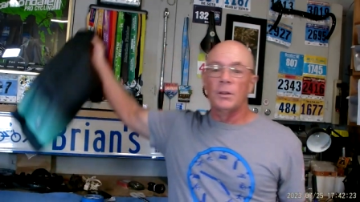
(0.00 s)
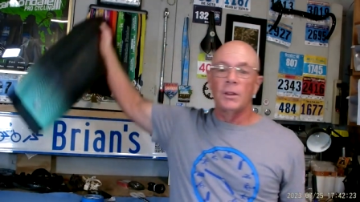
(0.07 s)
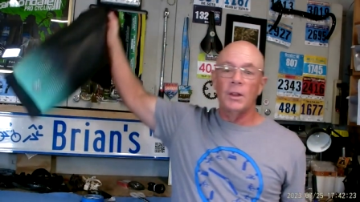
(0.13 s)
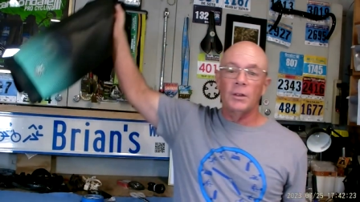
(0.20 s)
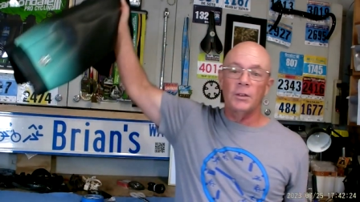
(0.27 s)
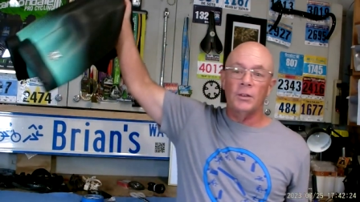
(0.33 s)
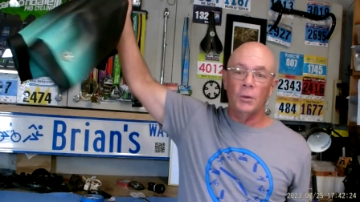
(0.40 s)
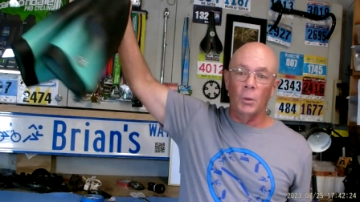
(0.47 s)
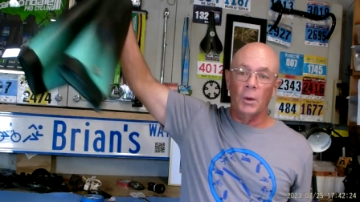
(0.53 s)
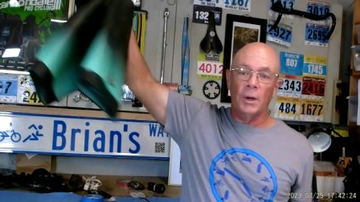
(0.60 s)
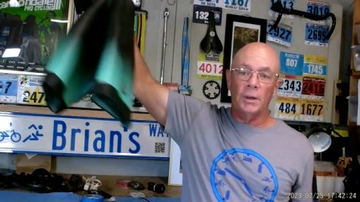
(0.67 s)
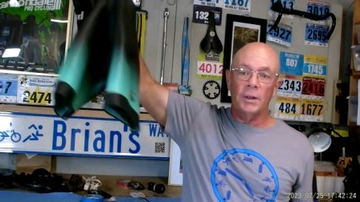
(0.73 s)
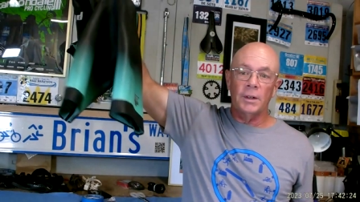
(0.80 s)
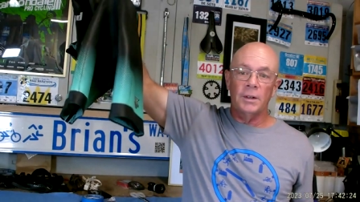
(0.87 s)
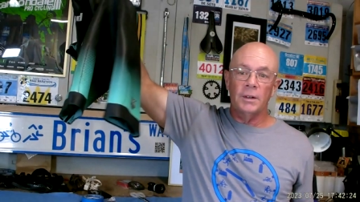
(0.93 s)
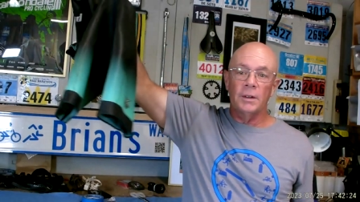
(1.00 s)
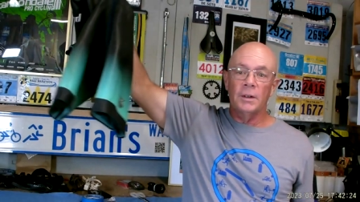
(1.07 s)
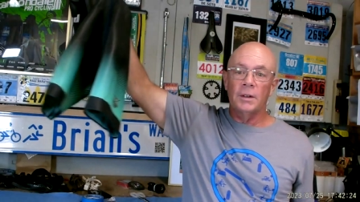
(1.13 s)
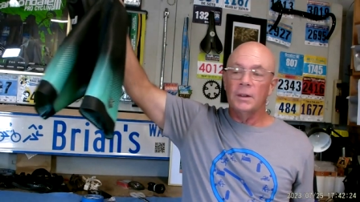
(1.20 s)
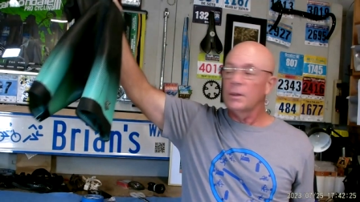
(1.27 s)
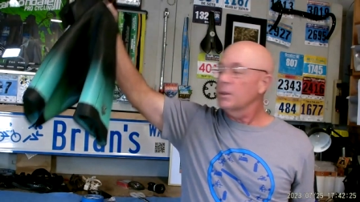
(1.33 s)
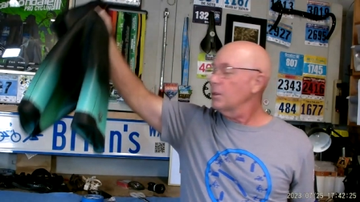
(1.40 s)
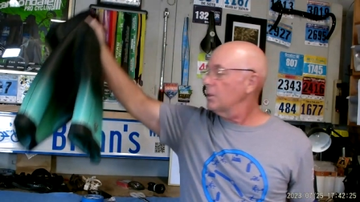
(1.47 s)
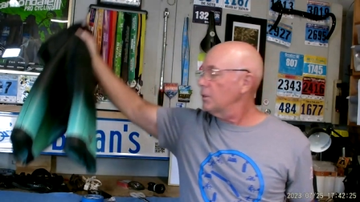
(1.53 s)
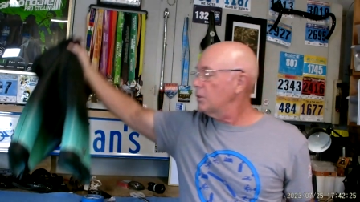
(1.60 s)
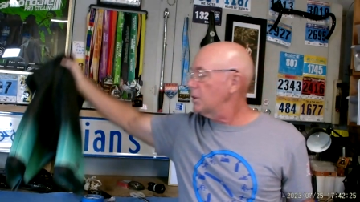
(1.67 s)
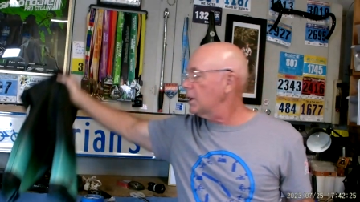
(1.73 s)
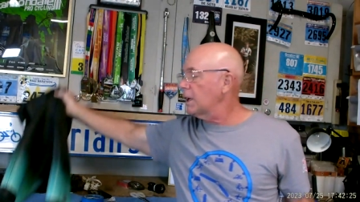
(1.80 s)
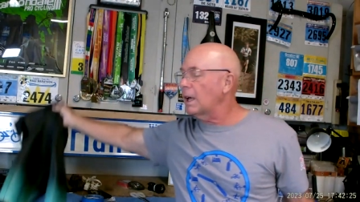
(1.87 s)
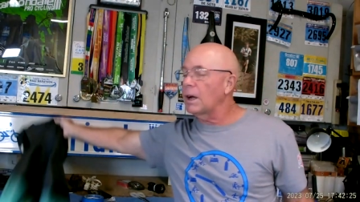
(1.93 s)
this short
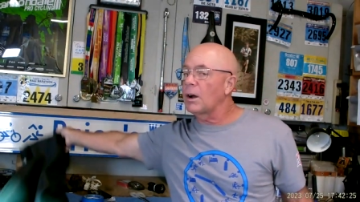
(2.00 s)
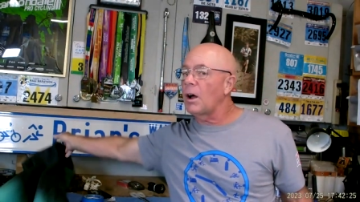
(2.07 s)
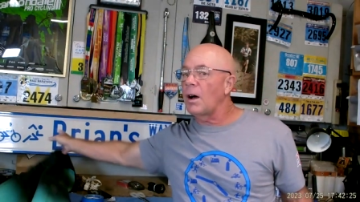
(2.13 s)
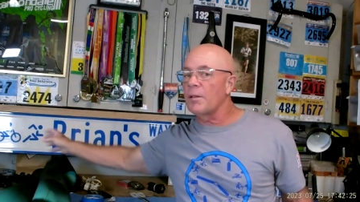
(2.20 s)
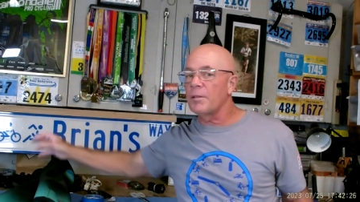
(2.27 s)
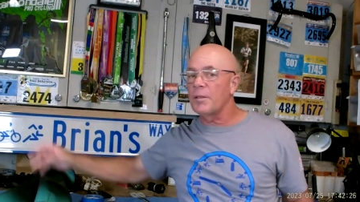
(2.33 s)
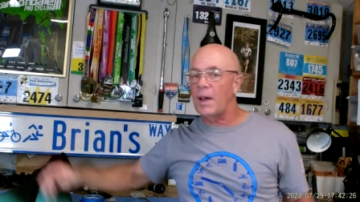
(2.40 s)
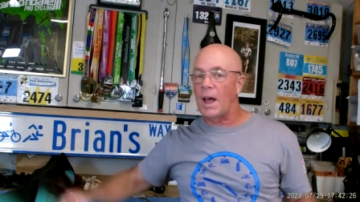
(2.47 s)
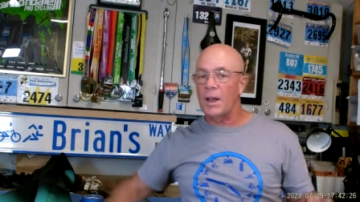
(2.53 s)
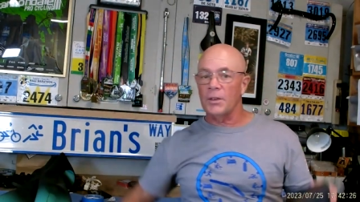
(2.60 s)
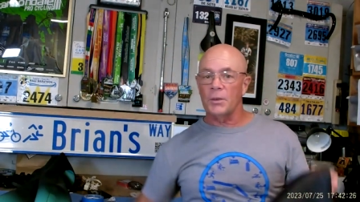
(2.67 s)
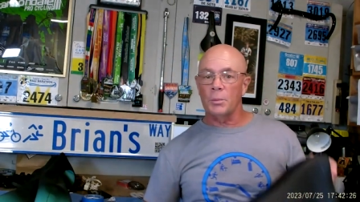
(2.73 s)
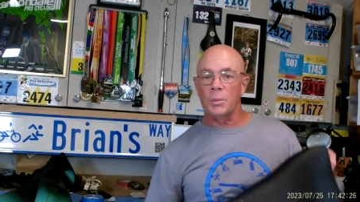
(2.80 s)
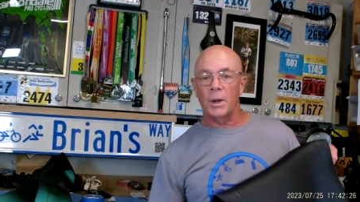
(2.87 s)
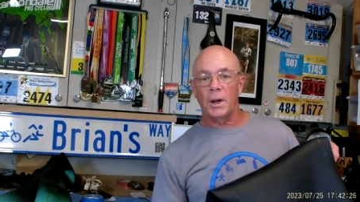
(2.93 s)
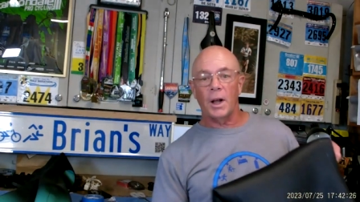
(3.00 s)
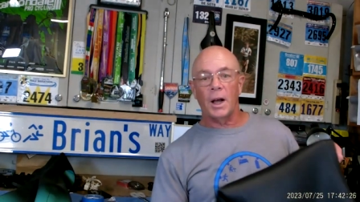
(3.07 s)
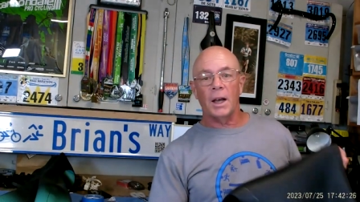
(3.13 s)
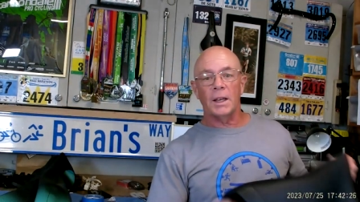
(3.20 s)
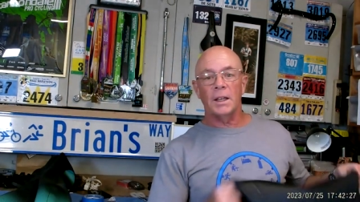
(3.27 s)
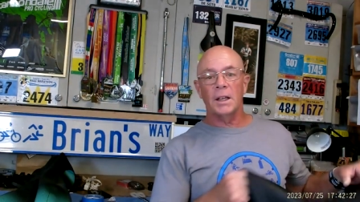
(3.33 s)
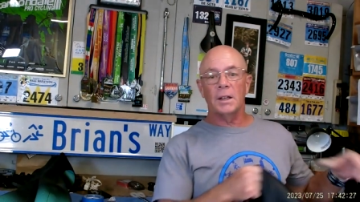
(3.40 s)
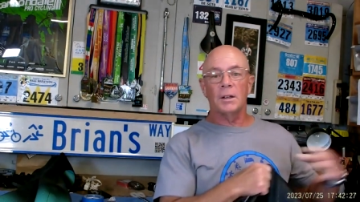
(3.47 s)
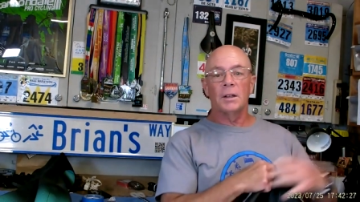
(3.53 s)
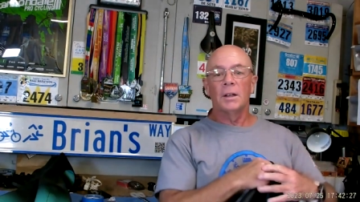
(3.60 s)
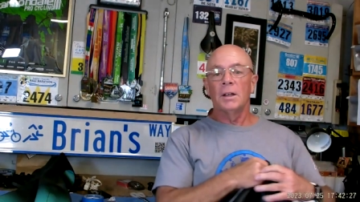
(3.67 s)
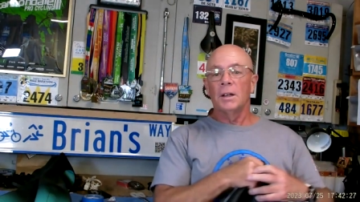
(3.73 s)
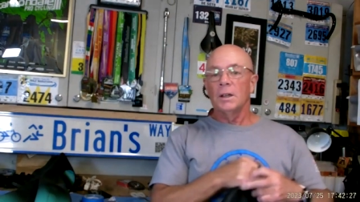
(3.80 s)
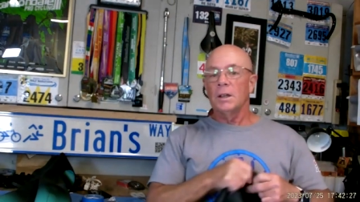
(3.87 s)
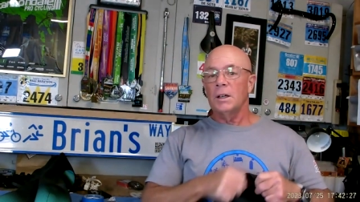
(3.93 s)
to get off fast, but I can
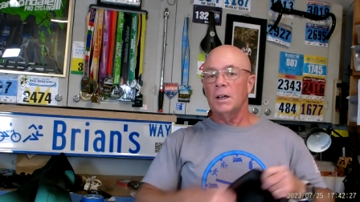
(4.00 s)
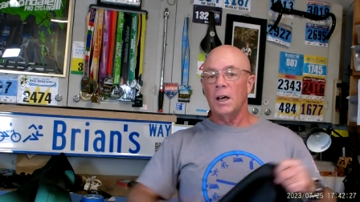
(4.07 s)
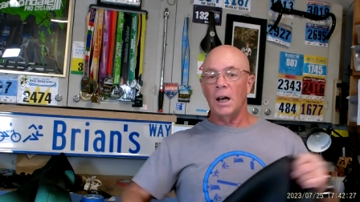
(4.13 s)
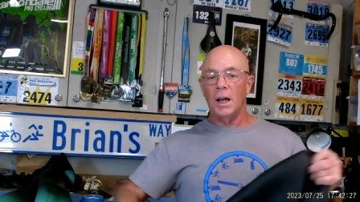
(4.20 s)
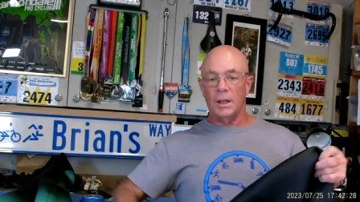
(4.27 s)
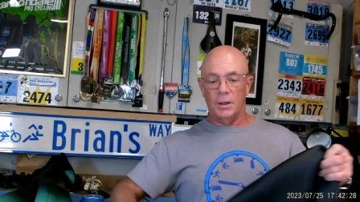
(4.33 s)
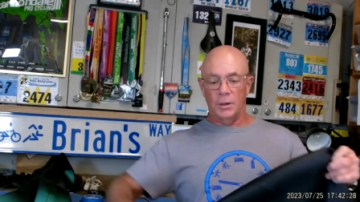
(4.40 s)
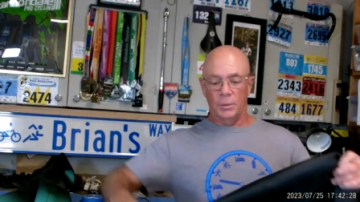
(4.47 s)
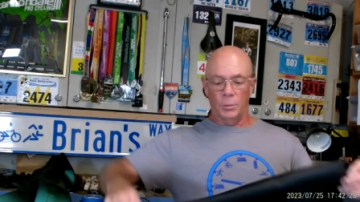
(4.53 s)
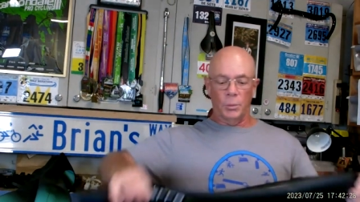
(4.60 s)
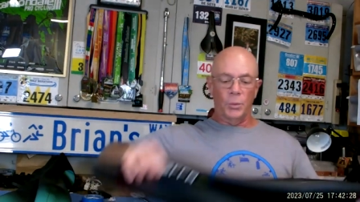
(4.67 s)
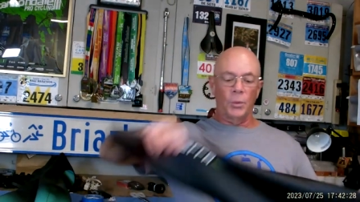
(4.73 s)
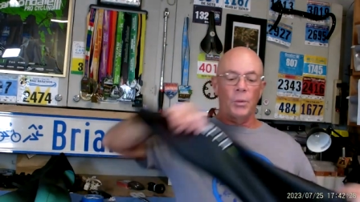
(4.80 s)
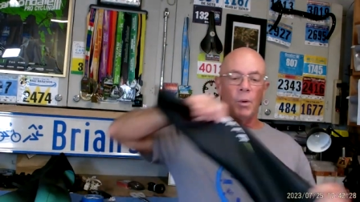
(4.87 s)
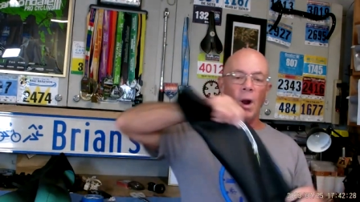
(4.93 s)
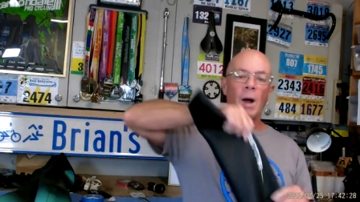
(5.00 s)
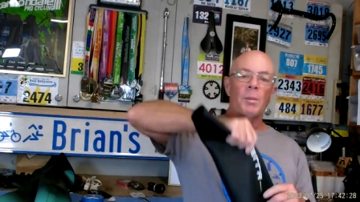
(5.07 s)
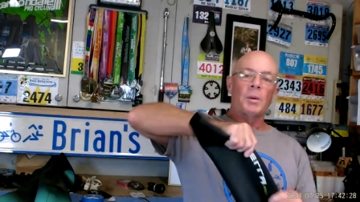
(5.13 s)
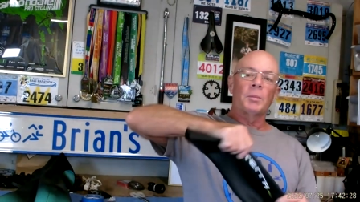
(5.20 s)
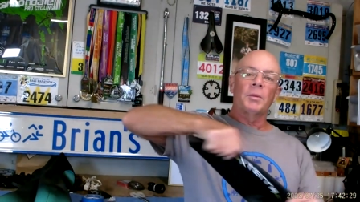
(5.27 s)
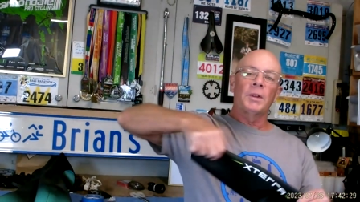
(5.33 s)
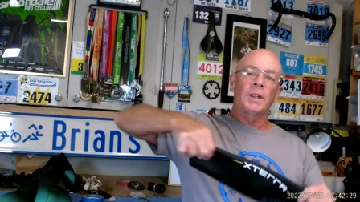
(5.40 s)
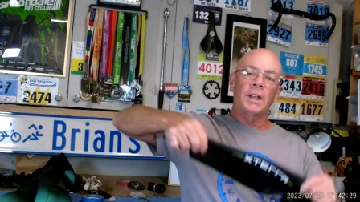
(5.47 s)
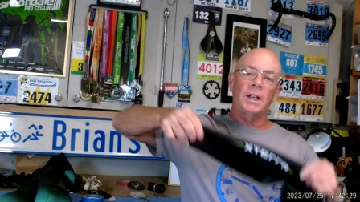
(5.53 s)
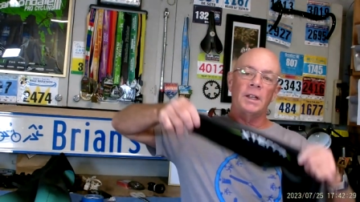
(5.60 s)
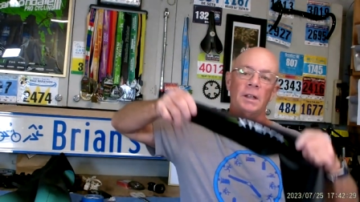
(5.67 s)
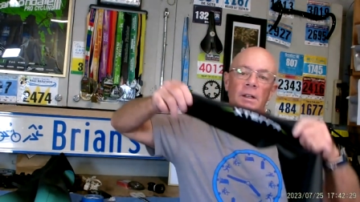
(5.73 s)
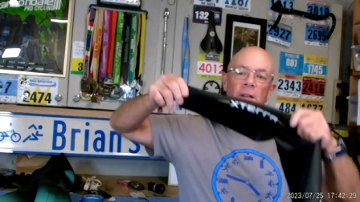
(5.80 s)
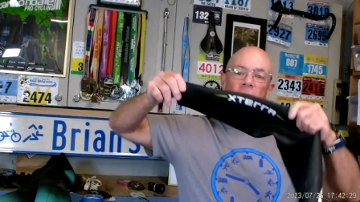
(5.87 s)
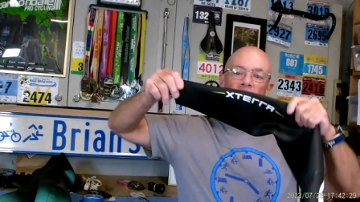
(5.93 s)
cut probably